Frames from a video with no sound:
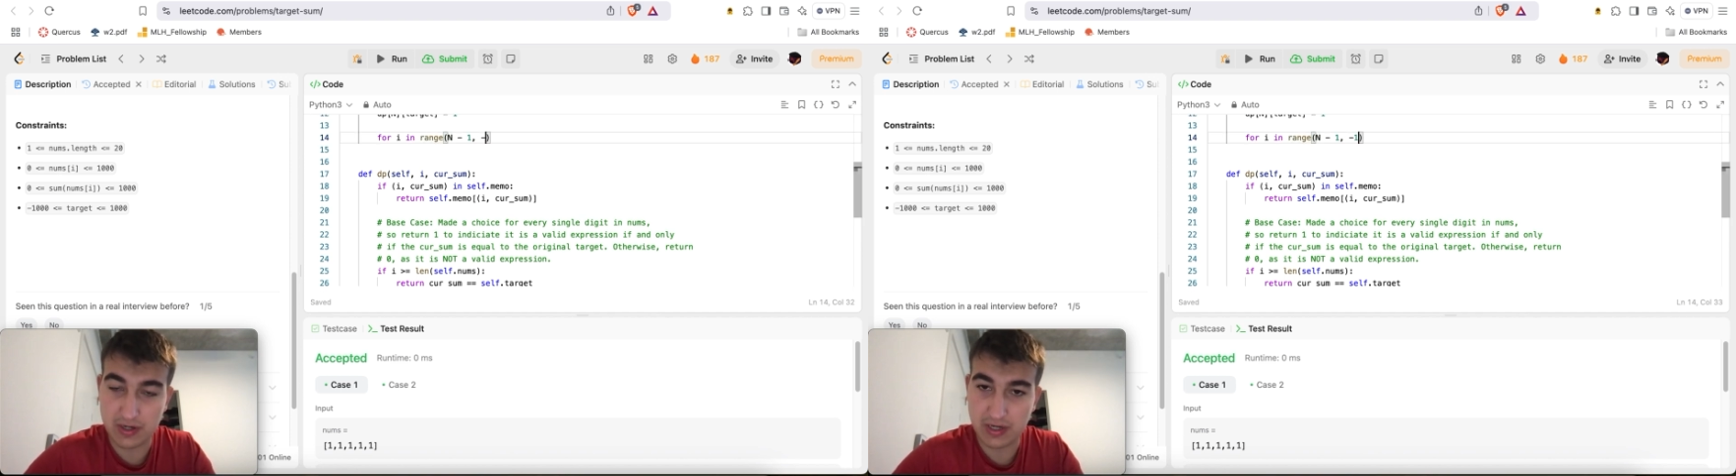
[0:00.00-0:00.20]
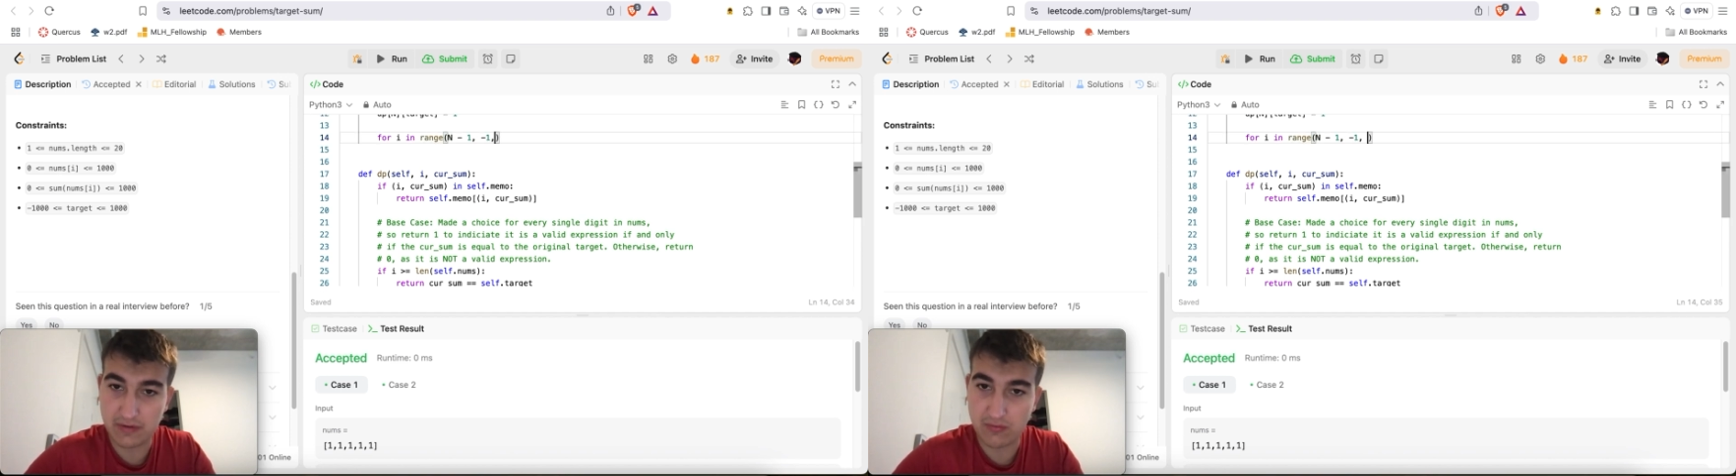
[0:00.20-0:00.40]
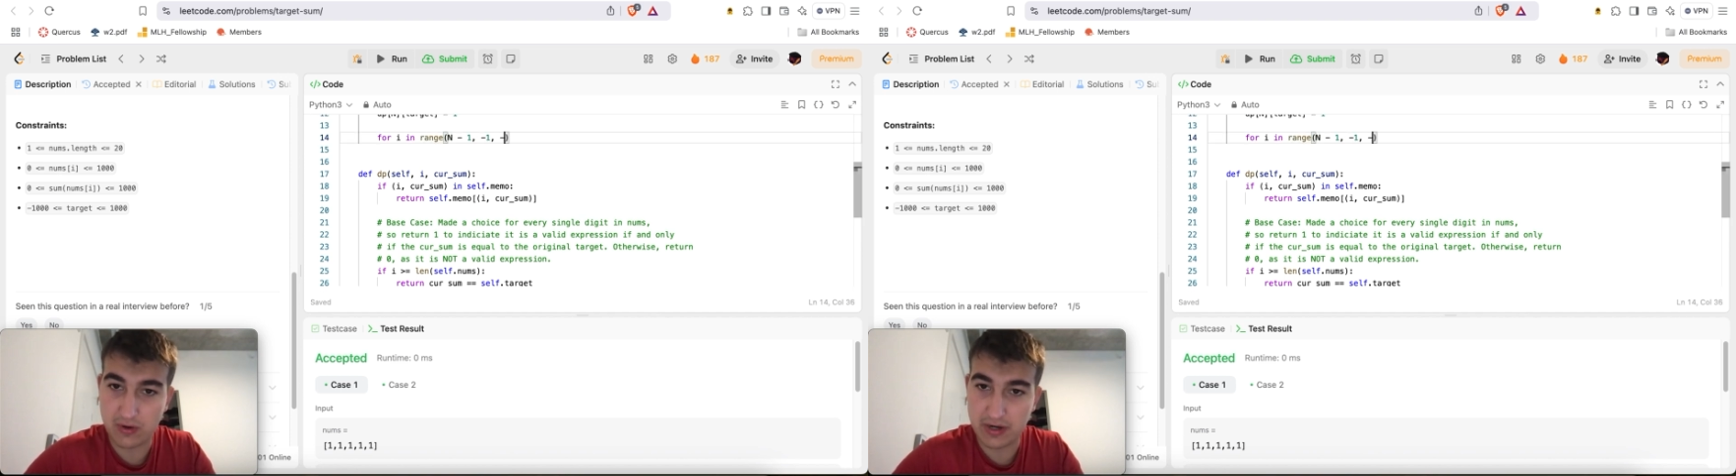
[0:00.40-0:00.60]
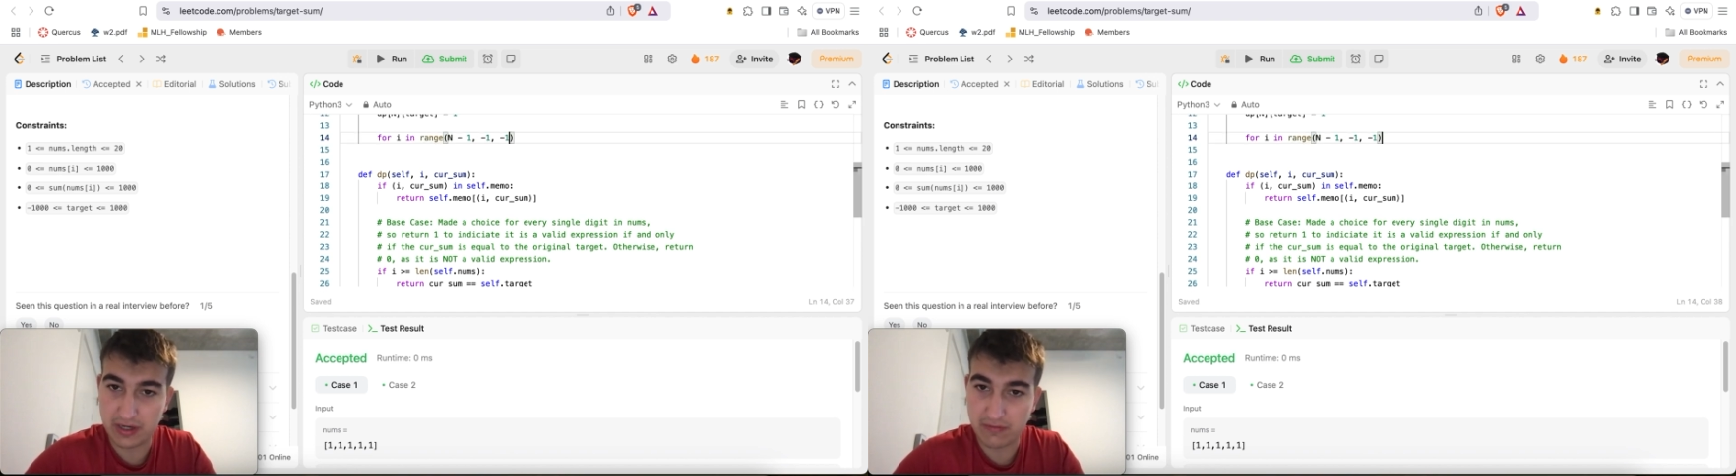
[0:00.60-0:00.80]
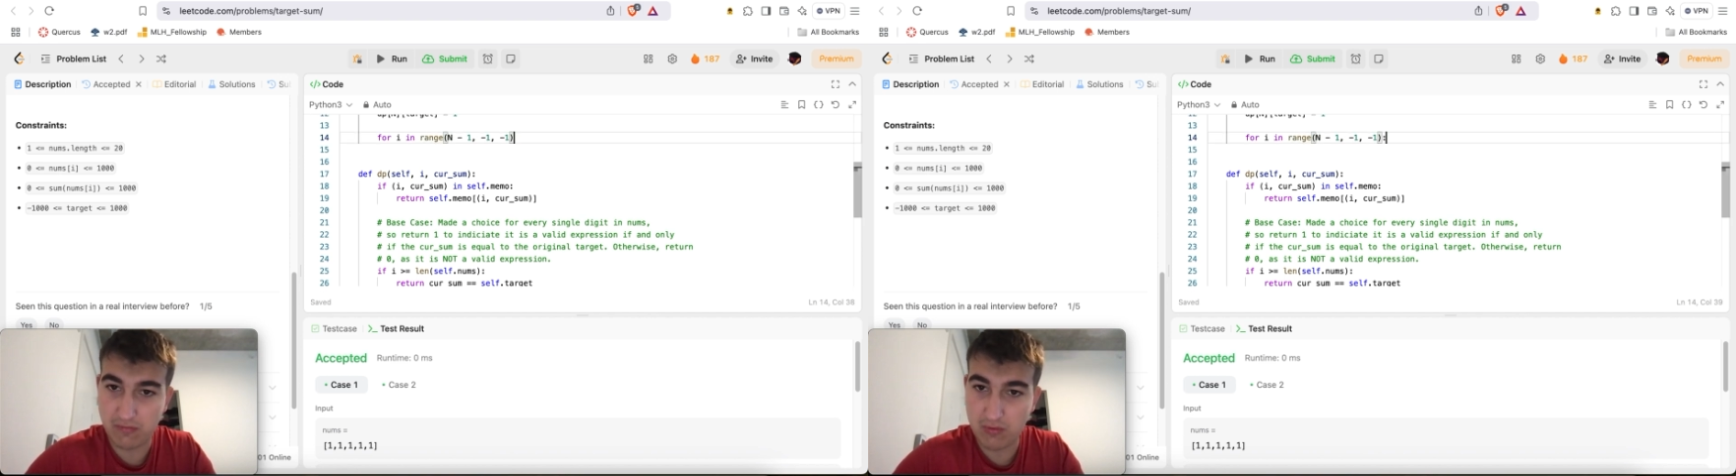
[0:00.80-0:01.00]
negative 1,
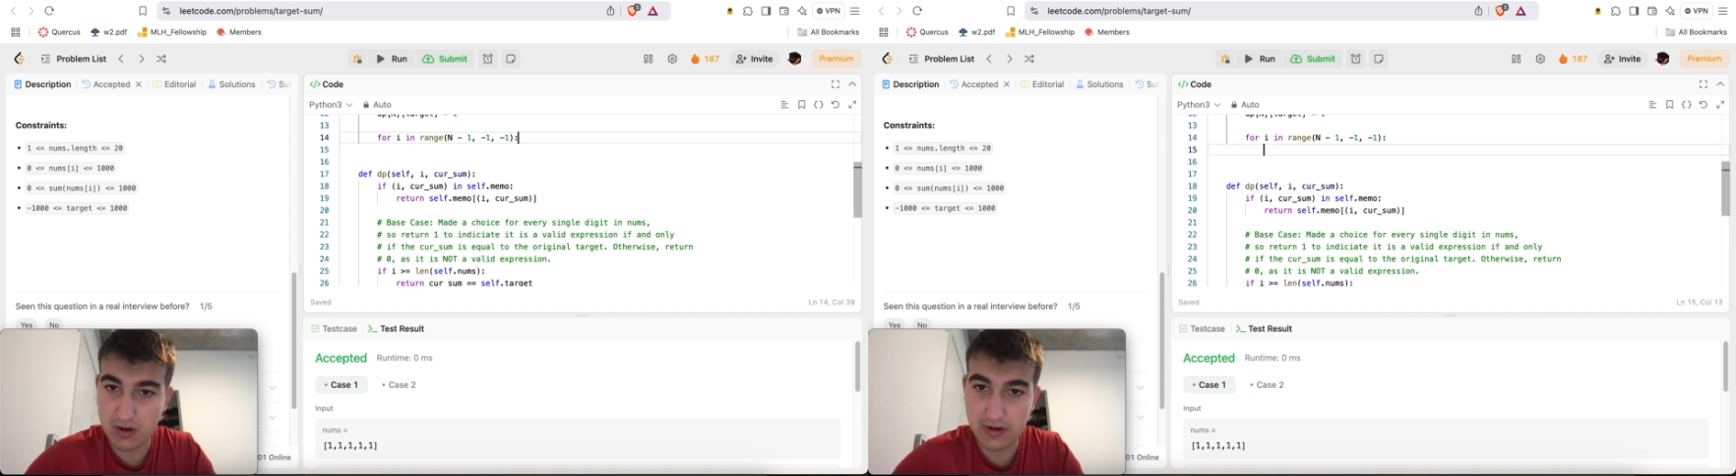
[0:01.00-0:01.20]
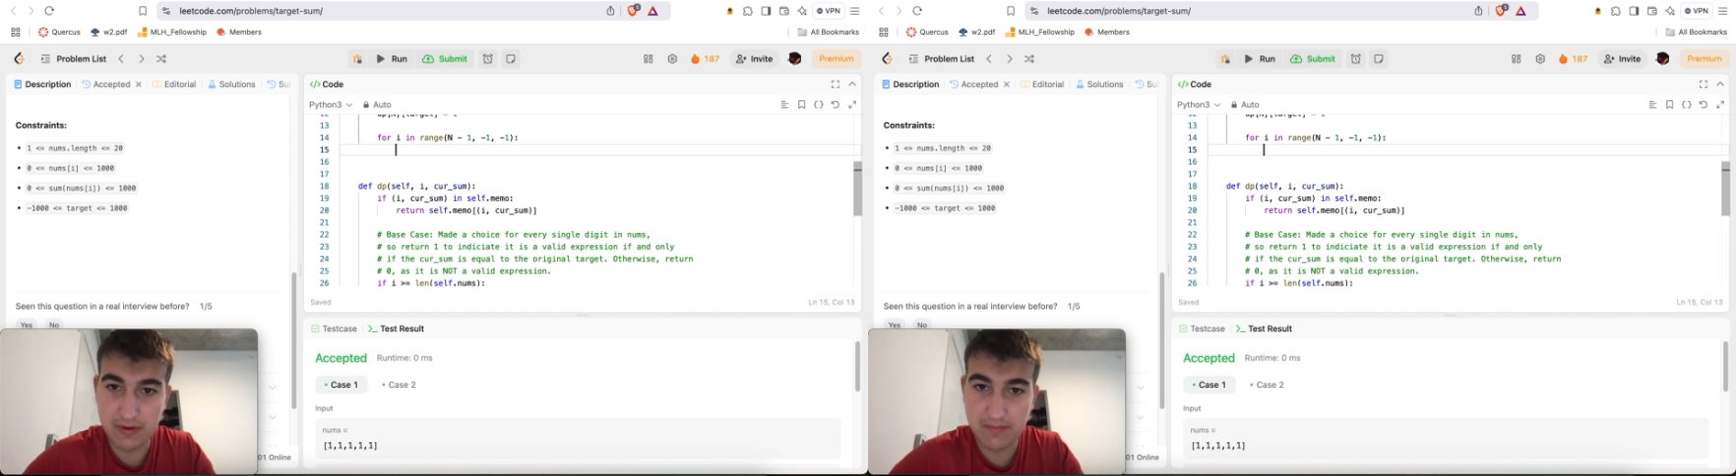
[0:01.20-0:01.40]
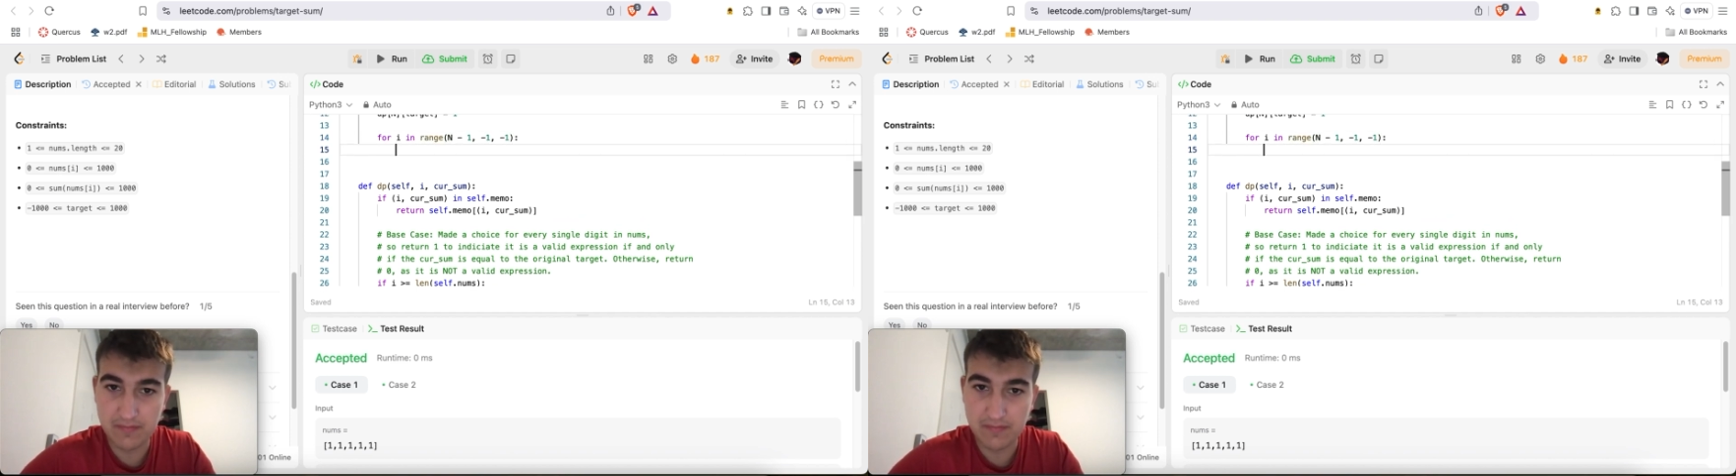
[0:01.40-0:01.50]
negative 1,